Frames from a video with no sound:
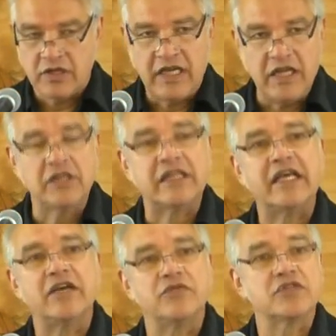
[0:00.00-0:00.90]
he
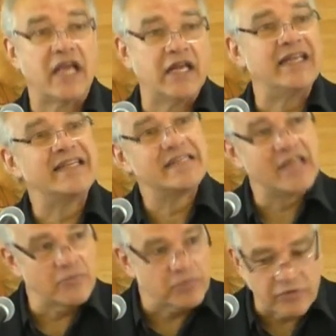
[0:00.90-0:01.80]
lives and
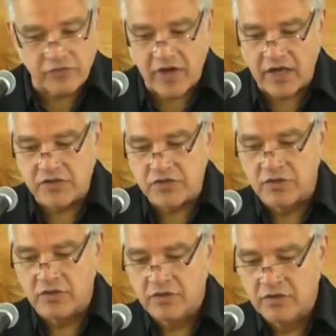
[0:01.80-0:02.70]
exemplifies
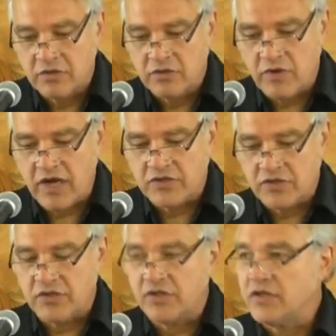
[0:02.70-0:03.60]

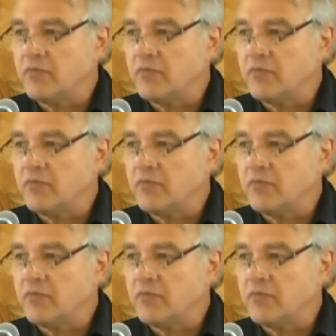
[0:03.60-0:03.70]
righteousness.